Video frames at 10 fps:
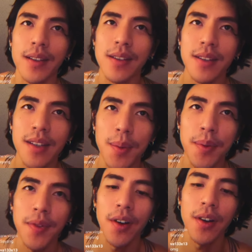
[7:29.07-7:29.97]
it's
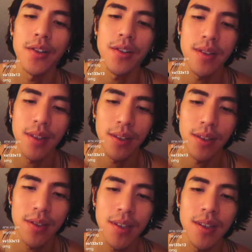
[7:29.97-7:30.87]
going to be very interesting
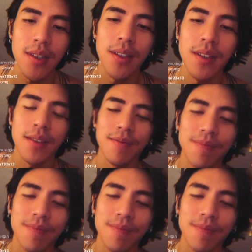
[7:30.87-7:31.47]
to see